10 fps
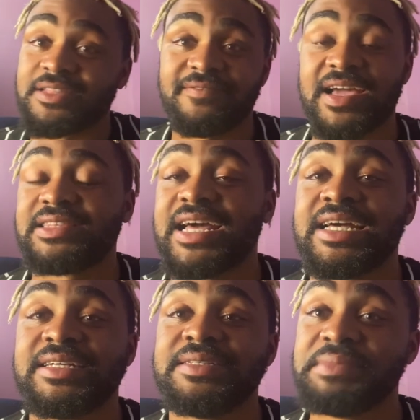fact
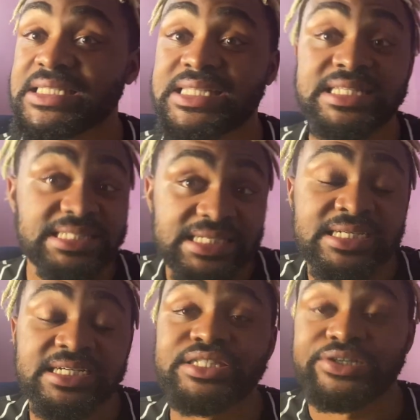that Miss
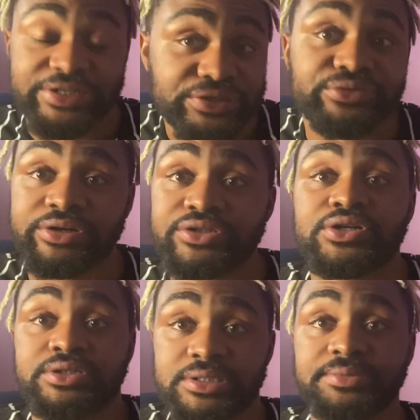Lindsey is 32 years
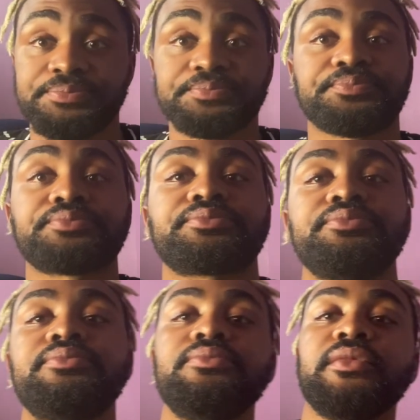old.
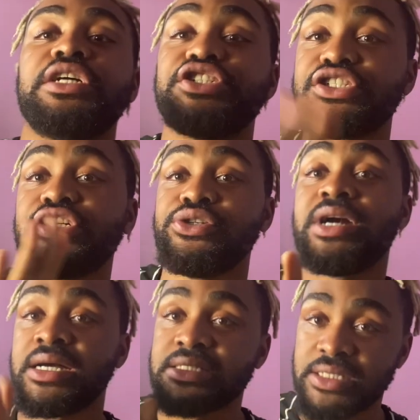Just so you
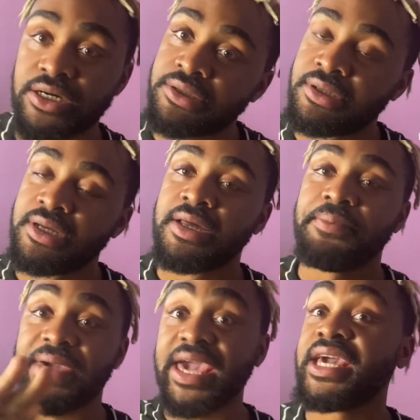guys know,
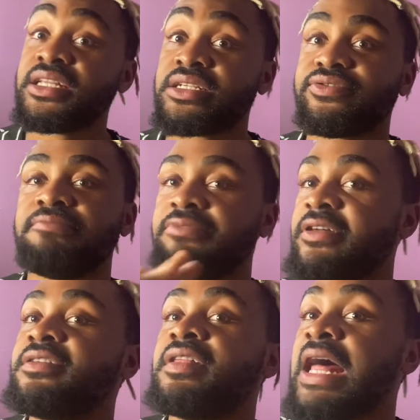Paige from
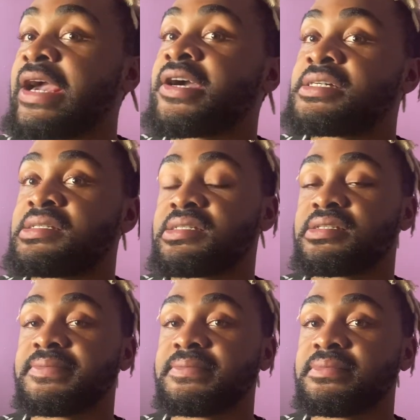Pretty Little
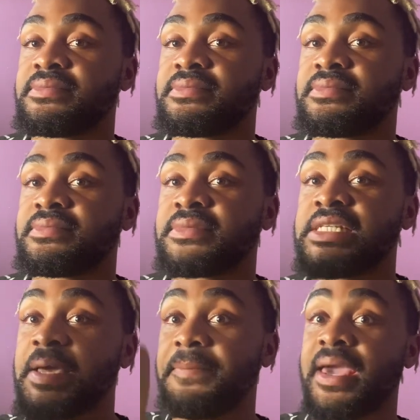Liars,
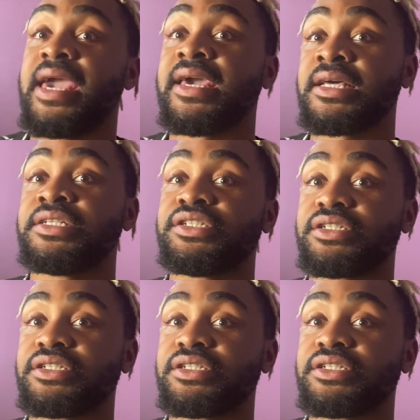I'll